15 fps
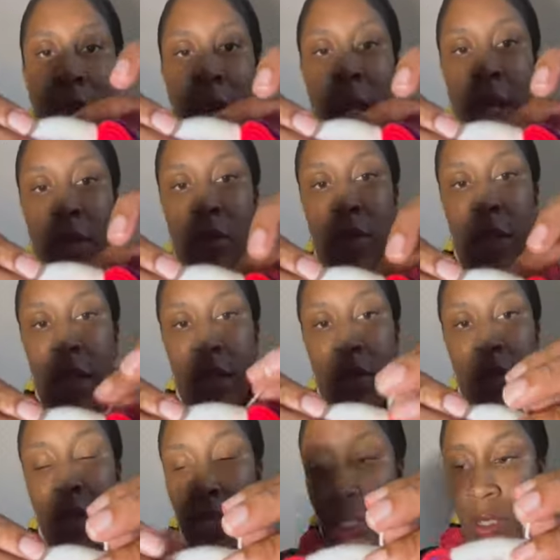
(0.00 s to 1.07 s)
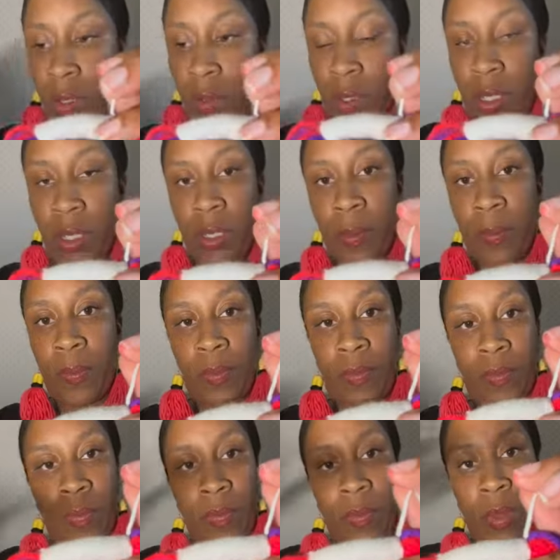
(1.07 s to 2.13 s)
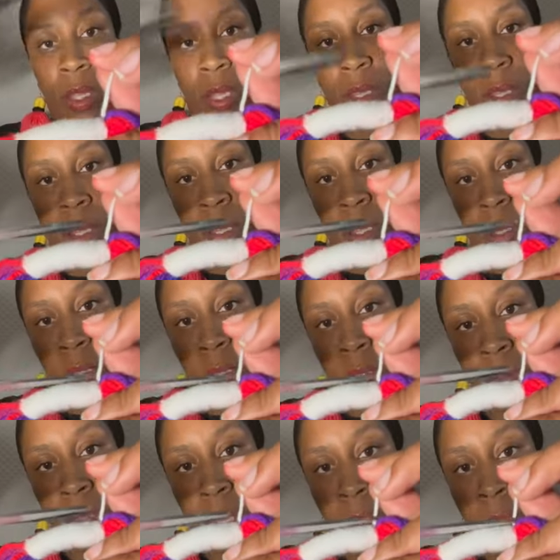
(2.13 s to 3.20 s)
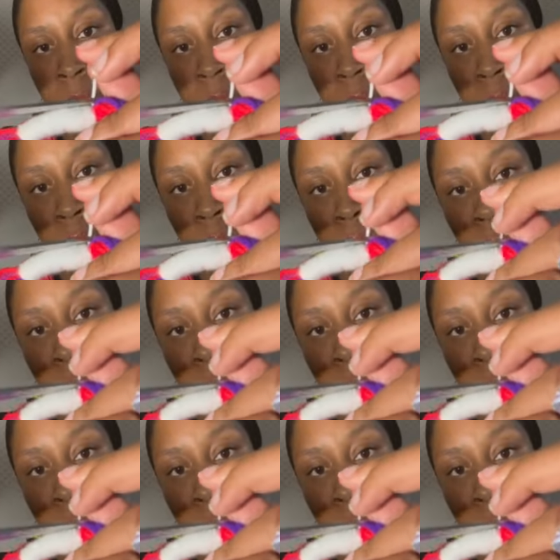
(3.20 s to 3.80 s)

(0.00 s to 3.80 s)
And you take your scissors, cut that off,